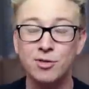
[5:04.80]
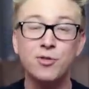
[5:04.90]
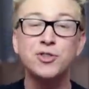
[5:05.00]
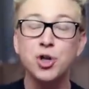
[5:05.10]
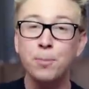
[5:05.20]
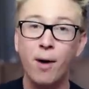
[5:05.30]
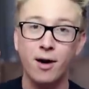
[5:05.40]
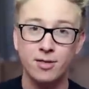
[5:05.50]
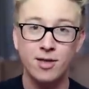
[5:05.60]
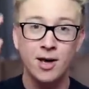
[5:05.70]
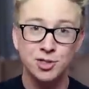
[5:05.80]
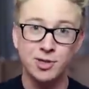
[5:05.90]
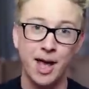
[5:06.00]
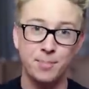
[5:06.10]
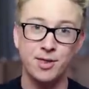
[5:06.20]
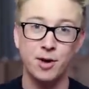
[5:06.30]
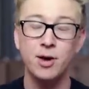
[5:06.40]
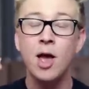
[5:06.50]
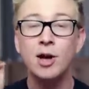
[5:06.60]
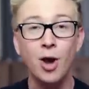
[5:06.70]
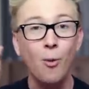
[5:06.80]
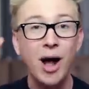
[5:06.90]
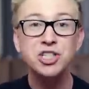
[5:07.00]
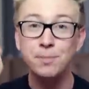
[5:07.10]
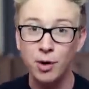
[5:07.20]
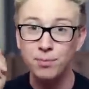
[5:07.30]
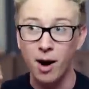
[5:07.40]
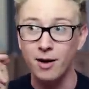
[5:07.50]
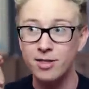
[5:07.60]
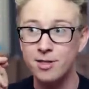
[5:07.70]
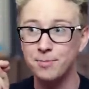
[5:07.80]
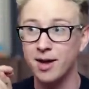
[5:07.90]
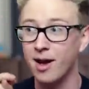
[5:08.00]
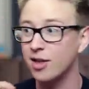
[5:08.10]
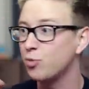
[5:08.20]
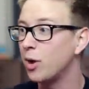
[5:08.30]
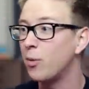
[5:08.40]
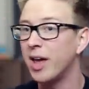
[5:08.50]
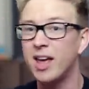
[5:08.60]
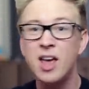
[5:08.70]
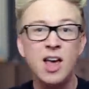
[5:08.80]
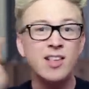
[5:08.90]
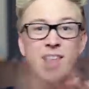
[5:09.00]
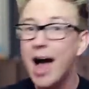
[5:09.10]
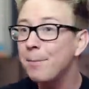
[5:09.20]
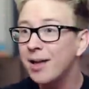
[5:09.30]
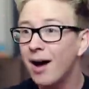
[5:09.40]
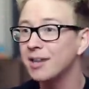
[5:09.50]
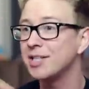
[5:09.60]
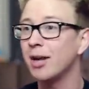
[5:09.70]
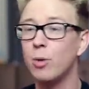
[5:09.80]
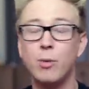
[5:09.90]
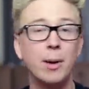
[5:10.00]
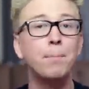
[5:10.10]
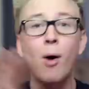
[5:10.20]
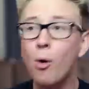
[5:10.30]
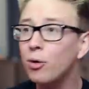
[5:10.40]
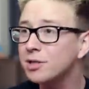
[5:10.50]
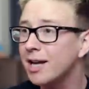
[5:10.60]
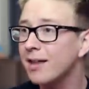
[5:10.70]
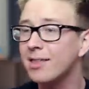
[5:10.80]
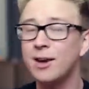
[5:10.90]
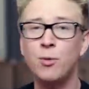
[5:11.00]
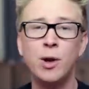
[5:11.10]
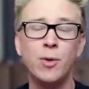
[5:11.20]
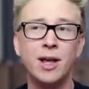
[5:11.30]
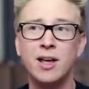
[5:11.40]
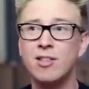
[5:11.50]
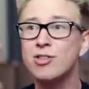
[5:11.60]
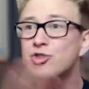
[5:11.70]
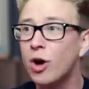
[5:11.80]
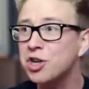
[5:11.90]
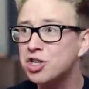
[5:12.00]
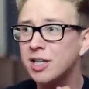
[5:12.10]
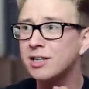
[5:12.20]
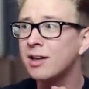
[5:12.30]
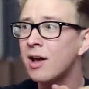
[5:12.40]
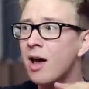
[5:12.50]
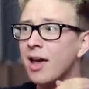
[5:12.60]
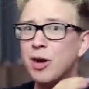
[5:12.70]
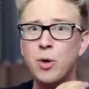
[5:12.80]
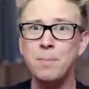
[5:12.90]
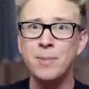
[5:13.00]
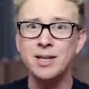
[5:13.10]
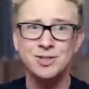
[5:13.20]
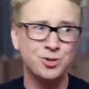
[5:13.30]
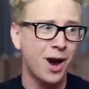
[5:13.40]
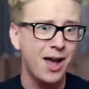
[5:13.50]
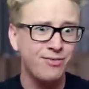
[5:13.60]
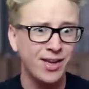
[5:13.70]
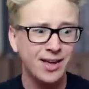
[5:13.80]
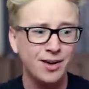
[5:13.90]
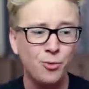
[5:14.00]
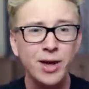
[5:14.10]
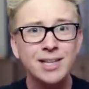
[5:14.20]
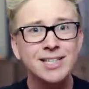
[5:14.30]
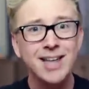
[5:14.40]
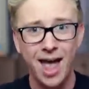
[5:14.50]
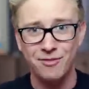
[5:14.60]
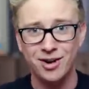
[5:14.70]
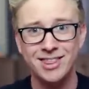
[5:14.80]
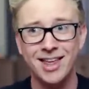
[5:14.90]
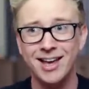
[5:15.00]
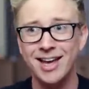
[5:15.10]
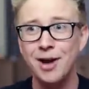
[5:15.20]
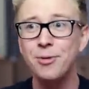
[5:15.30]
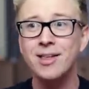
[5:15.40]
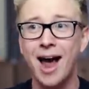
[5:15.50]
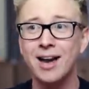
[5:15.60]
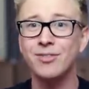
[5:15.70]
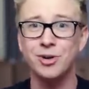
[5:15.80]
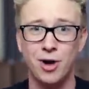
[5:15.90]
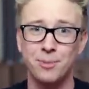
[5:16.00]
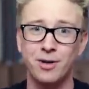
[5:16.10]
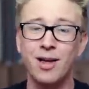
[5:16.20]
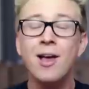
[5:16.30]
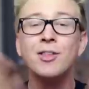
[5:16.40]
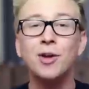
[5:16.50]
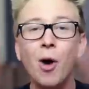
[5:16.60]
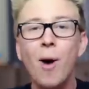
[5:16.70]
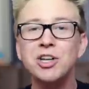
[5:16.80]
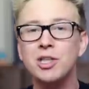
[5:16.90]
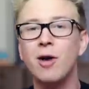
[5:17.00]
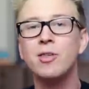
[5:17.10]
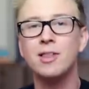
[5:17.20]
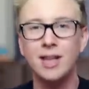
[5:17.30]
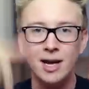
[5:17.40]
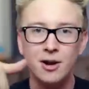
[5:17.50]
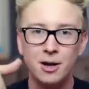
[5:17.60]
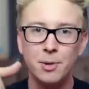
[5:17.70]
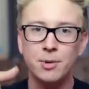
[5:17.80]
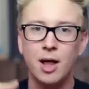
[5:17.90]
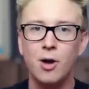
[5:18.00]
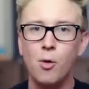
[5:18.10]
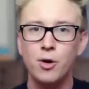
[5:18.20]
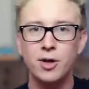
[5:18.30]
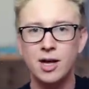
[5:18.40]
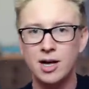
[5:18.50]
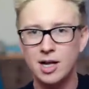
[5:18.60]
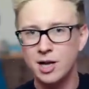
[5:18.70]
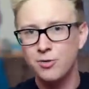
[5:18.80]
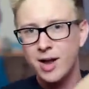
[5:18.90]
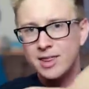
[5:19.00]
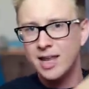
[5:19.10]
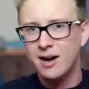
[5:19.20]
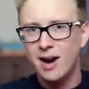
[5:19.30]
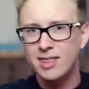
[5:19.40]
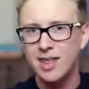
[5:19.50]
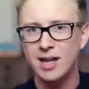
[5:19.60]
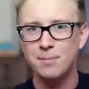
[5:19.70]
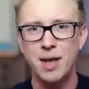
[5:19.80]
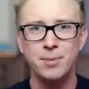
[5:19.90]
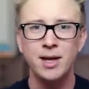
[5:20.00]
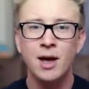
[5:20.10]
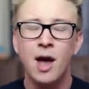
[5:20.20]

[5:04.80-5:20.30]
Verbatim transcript: So there's two parts to the episode. Go watch both parts because we went zombie hunting, we went pole dancing, we went construction equipment, driving. We did everything. It was kind of incredible. So go watch those. The link are gonna be below, or you can click right there, I think, maybe.